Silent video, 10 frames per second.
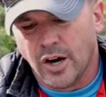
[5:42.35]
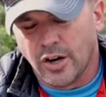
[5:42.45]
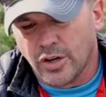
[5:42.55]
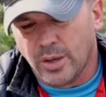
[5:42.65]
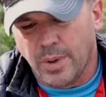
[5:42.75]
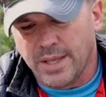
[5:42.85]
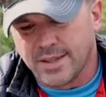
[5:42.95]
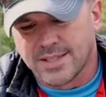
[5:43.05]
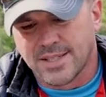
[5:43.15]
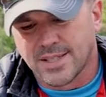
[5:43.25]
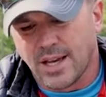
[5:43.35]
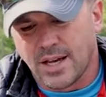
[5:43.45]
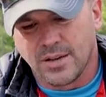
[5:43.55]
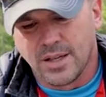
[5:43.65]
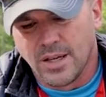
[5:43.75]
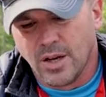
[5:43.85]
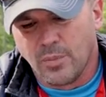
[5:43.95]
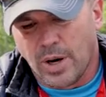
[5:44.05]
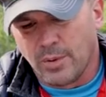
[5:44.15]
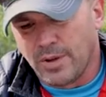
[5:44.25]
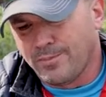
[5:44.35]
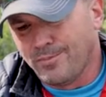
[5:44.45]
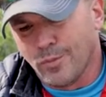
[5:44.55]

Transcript: are great bait. This is uh, probably